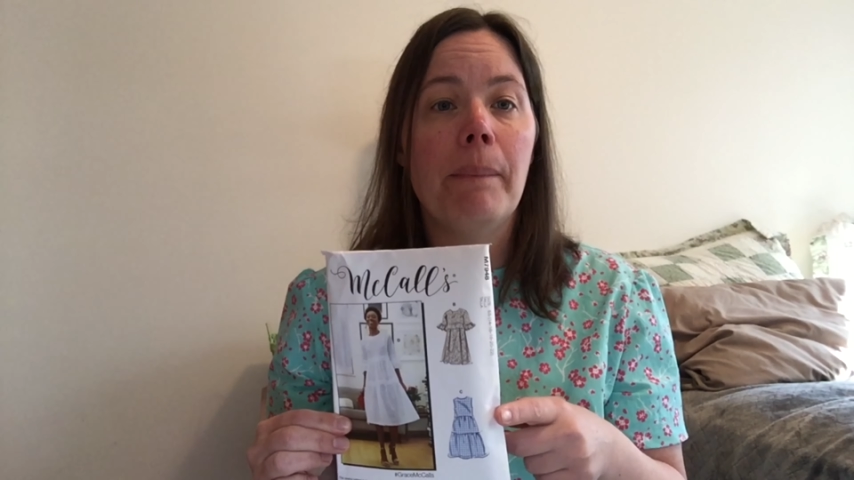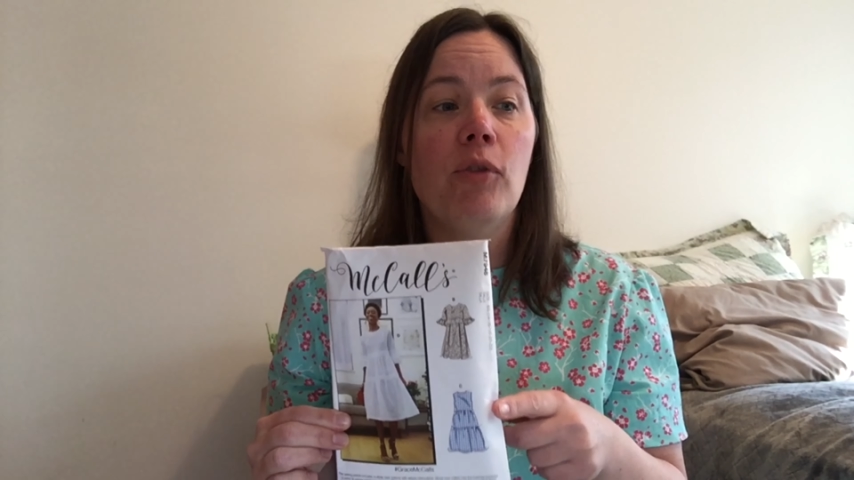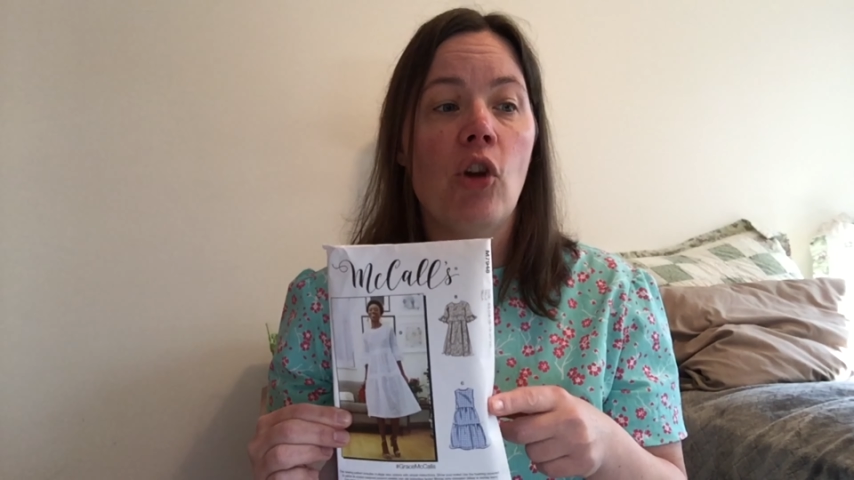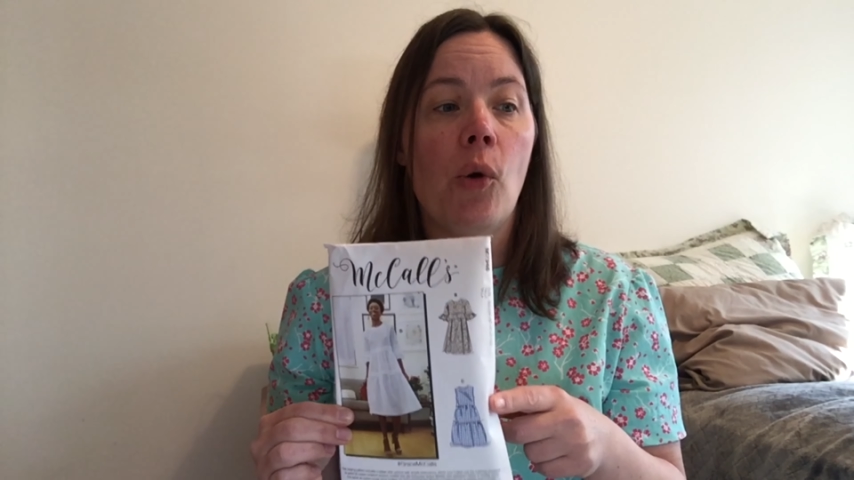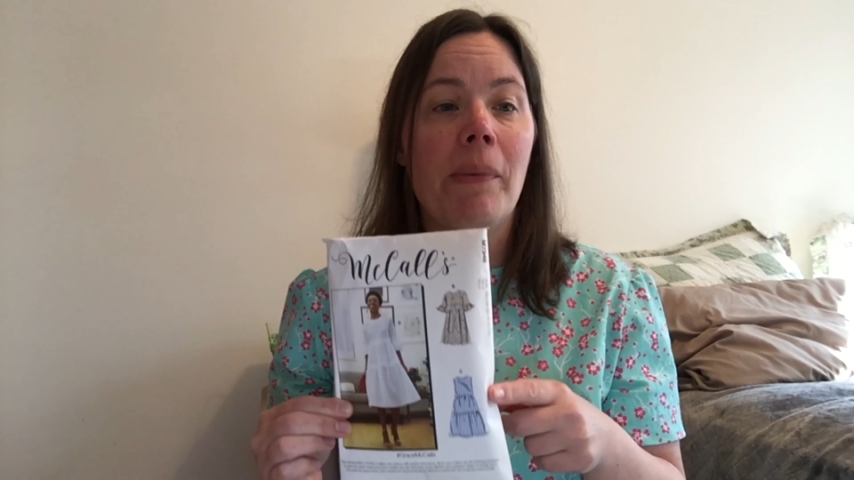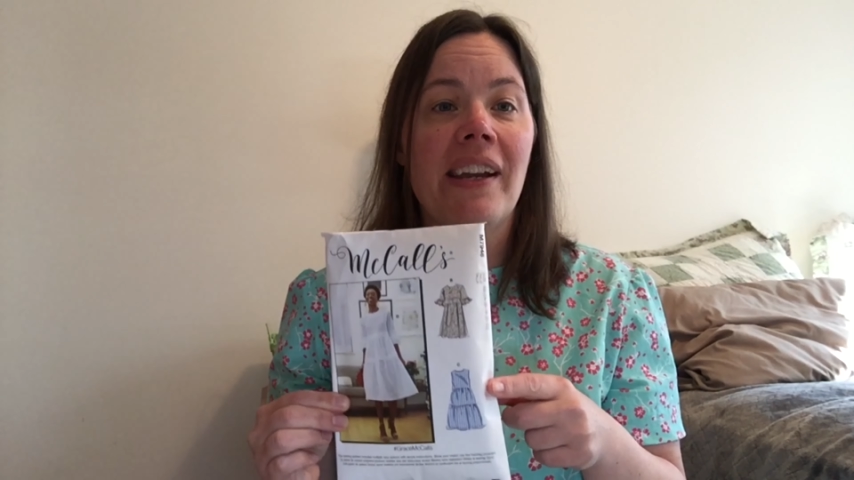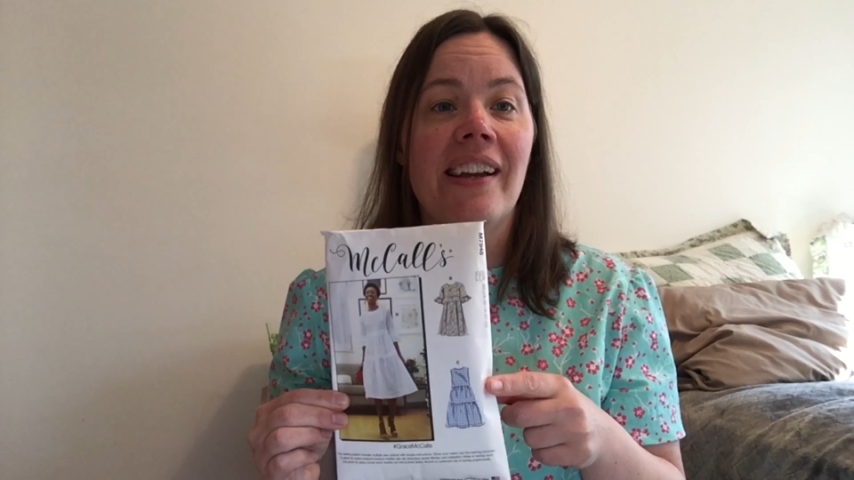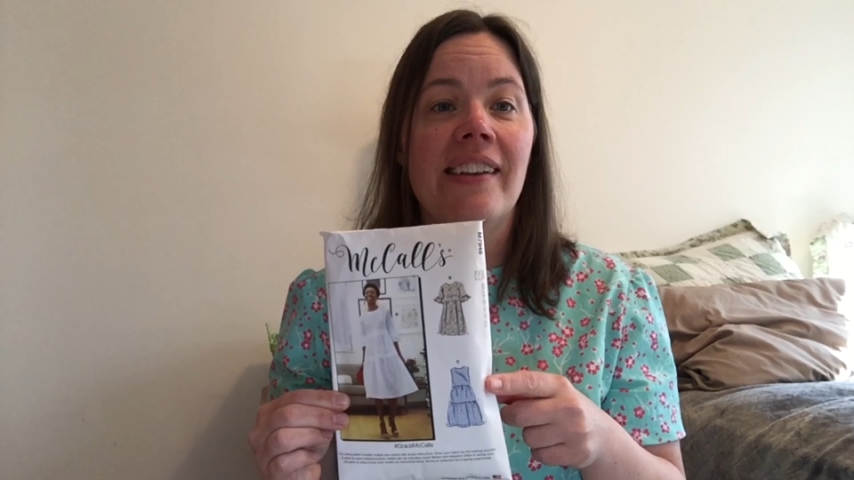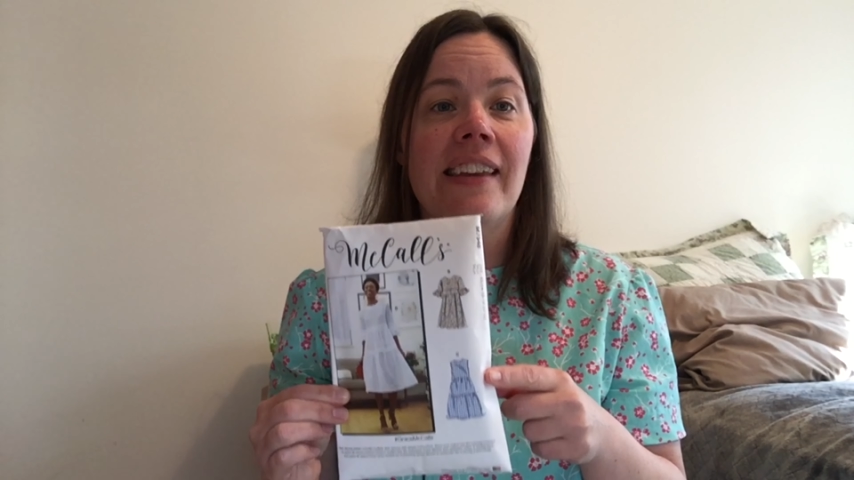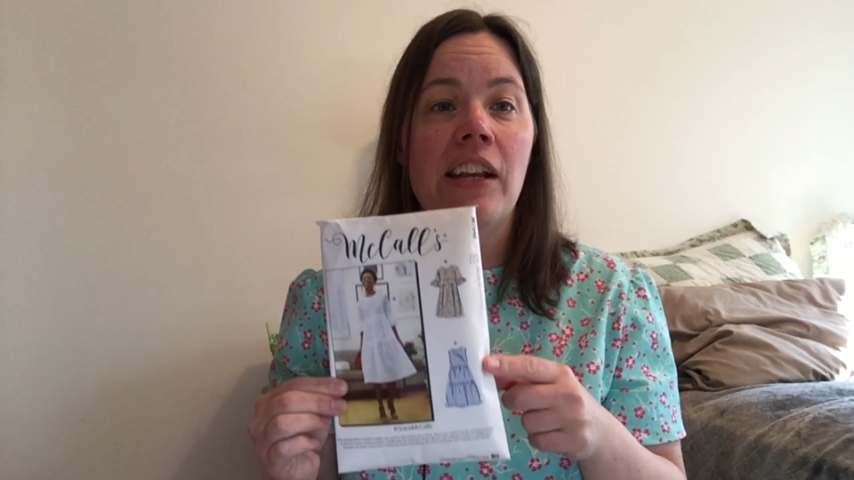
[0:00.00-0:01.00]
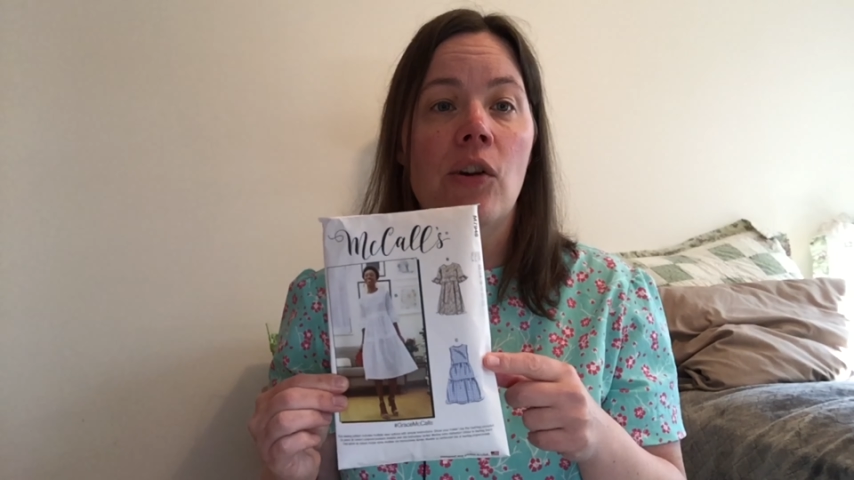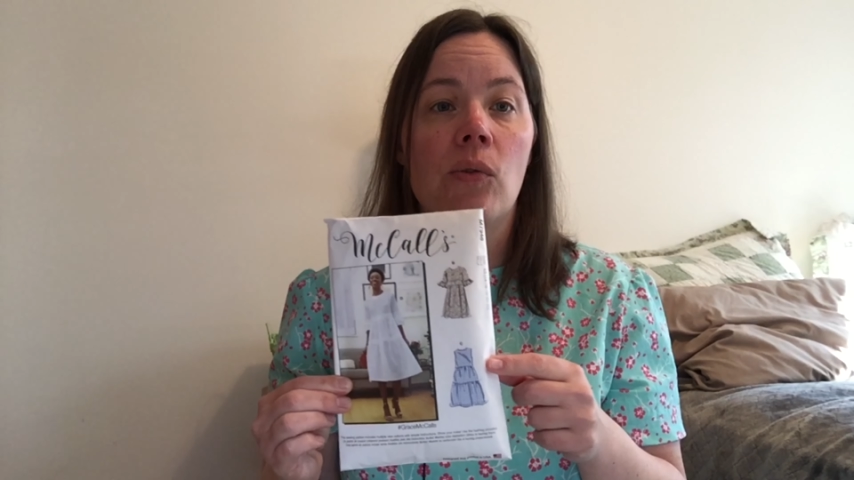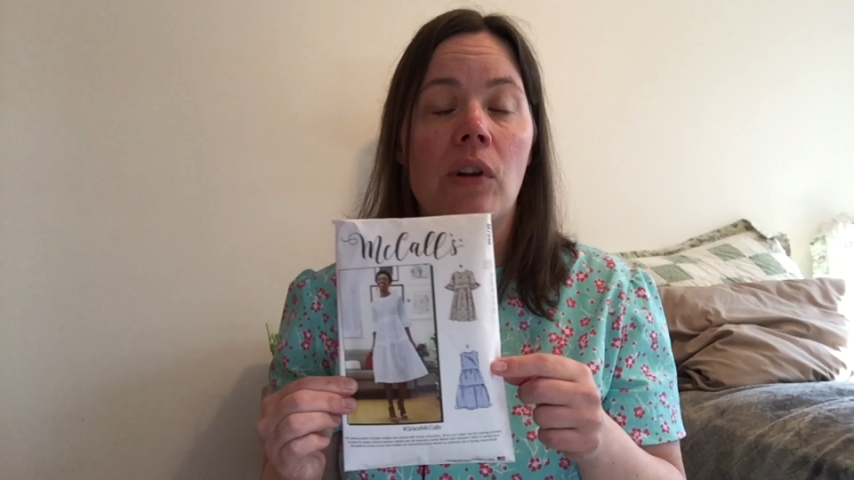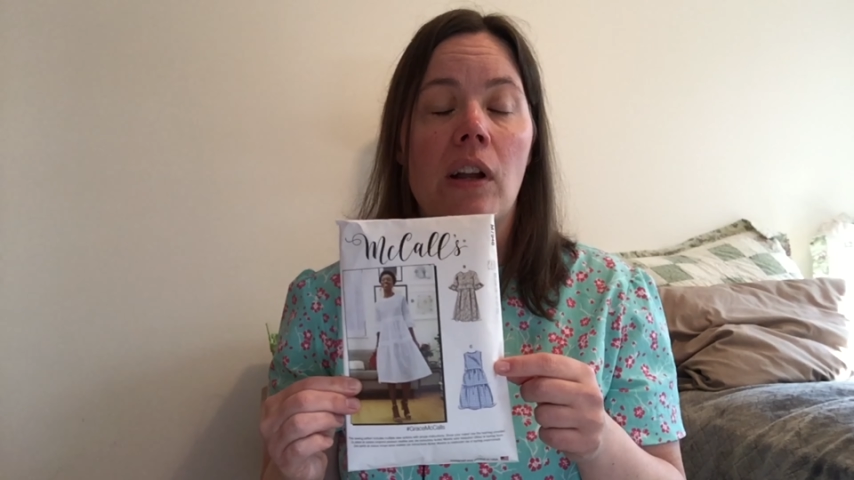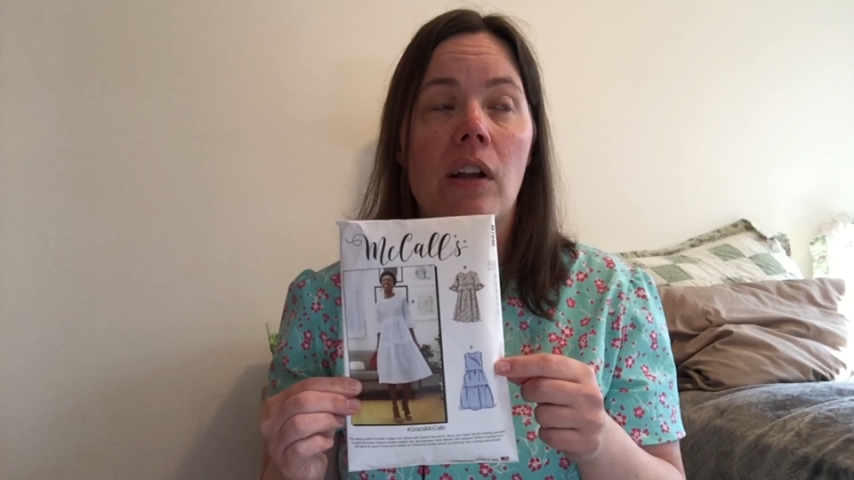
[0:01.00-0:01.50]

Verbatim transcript: show because they don't